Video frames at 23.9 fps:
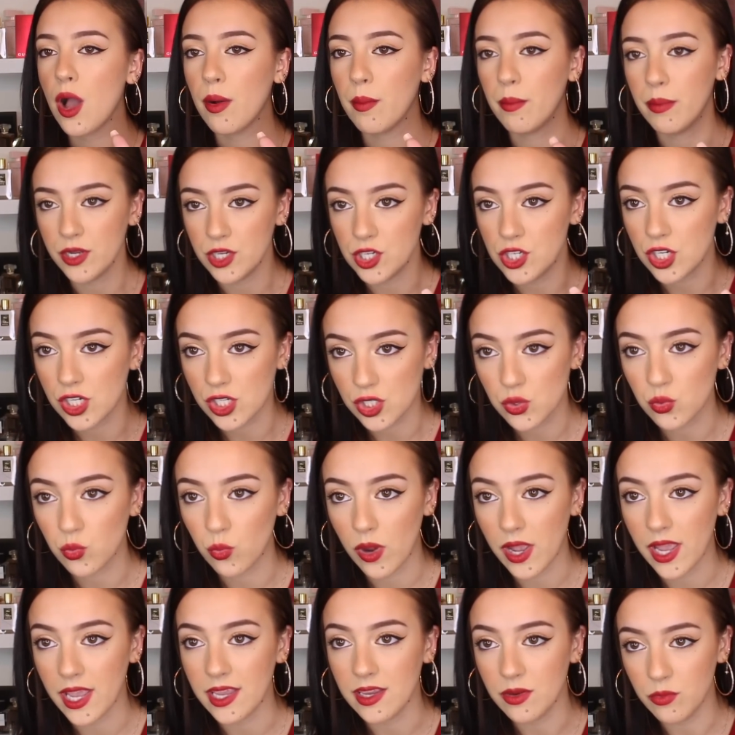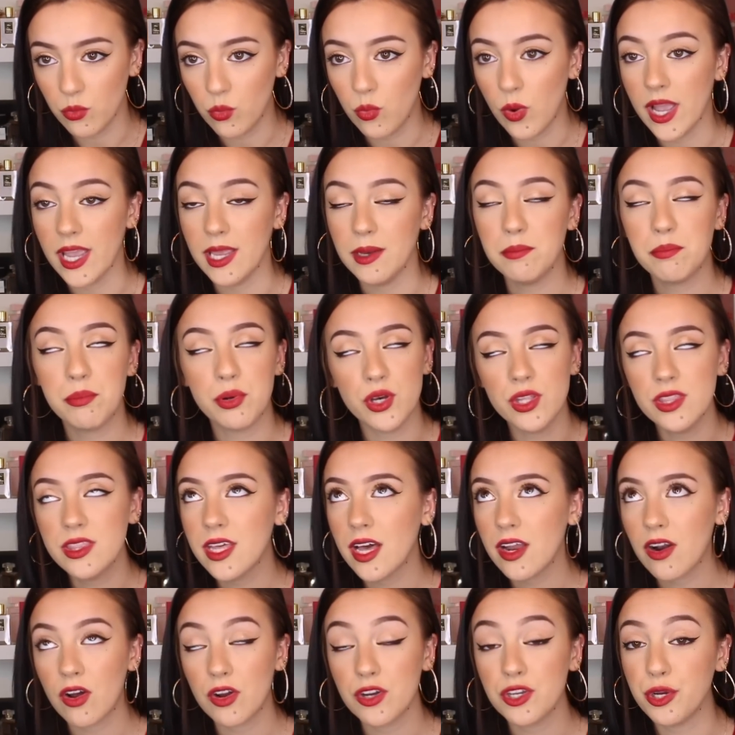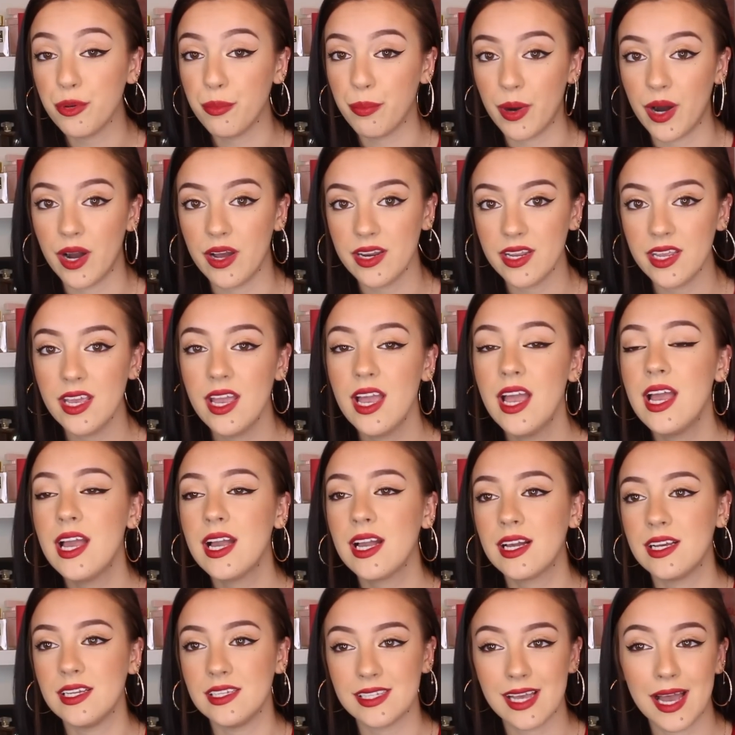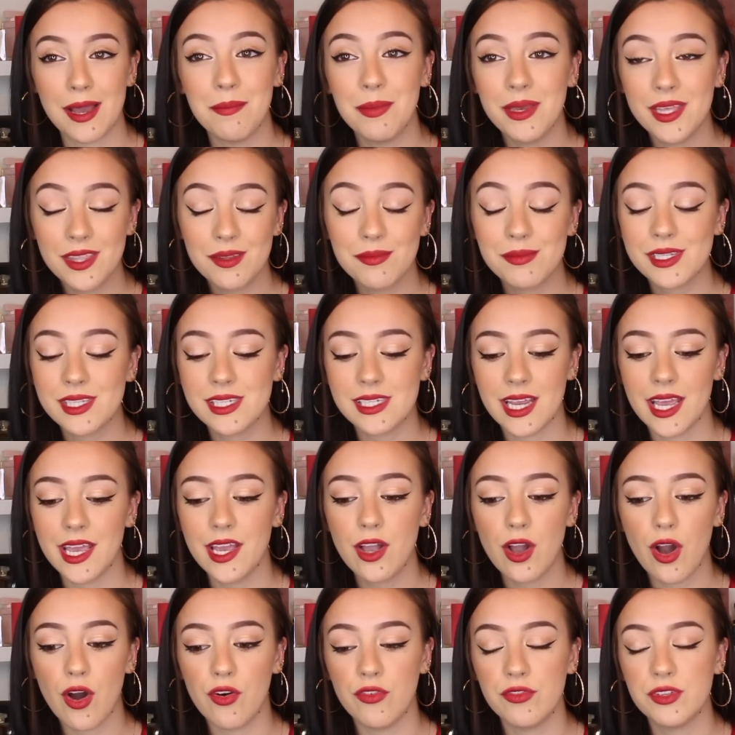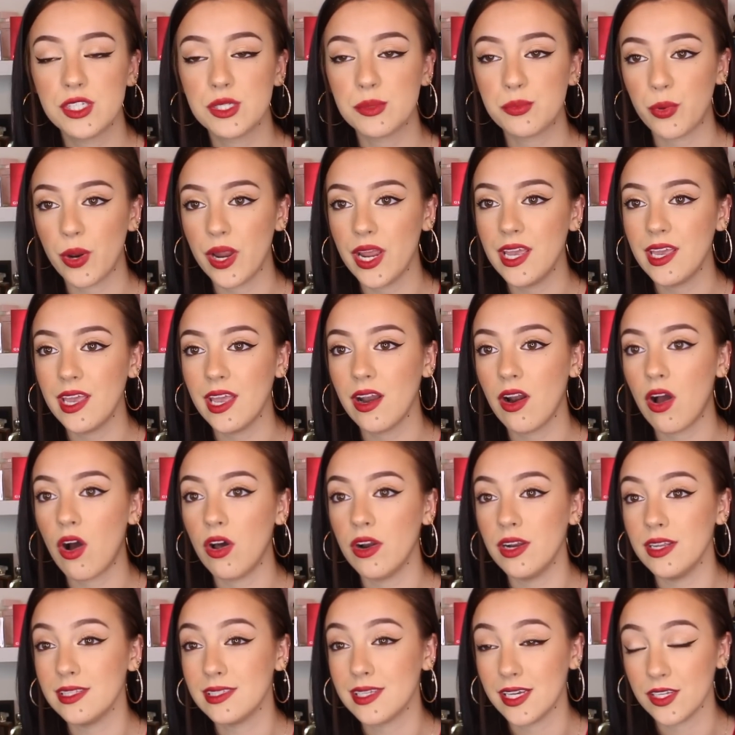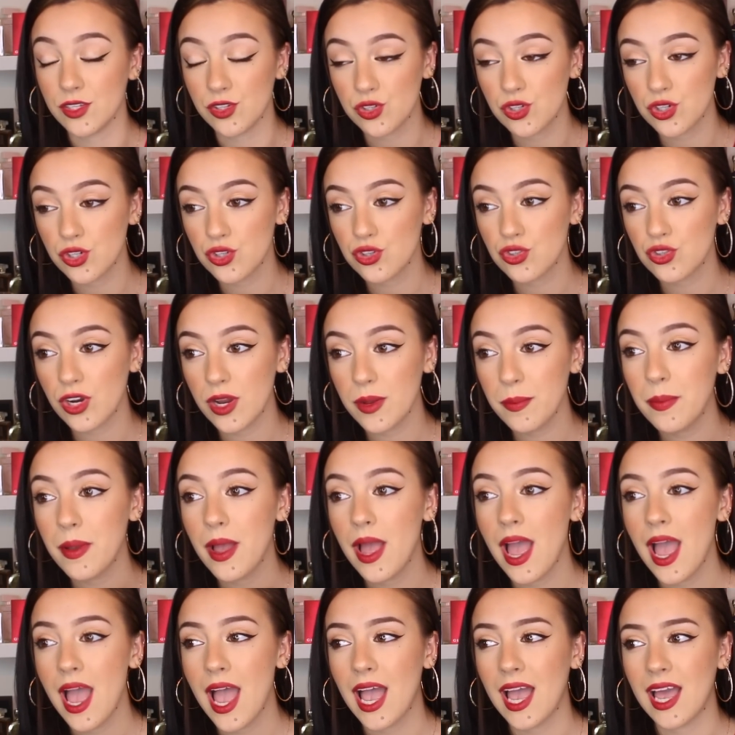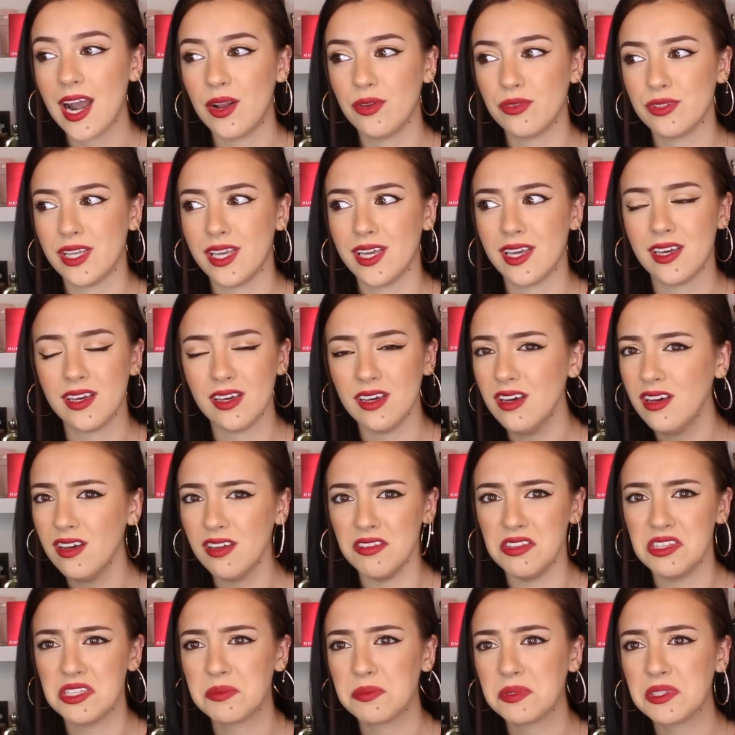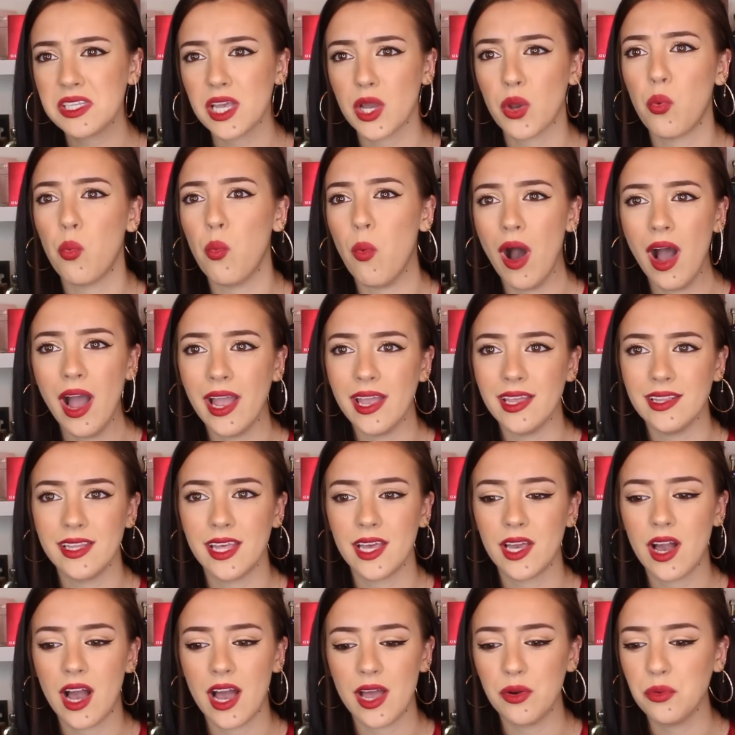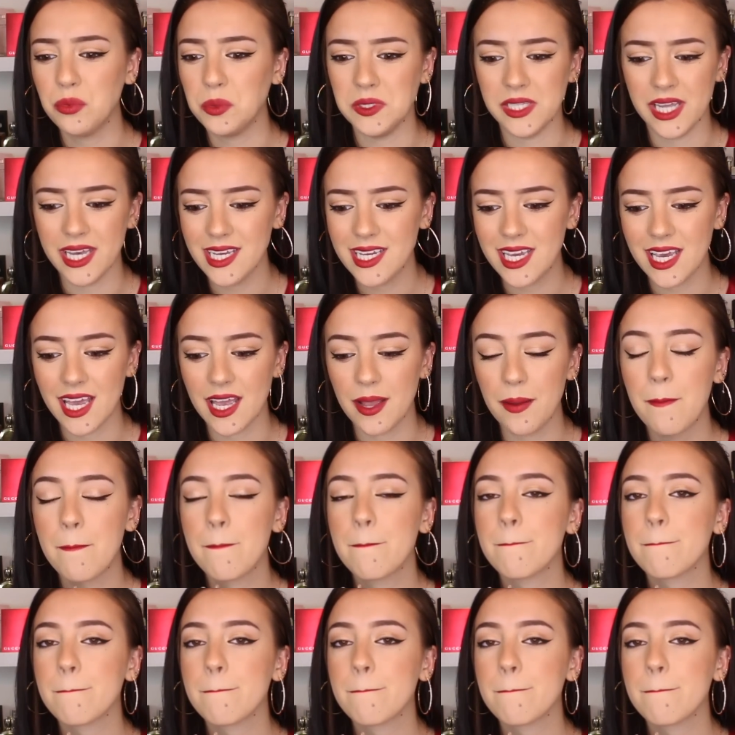But just wait, put that on your body, because I made the mistake of spraying it on a tester strip and I was like, ugh, this smells like wine, like I don't like it.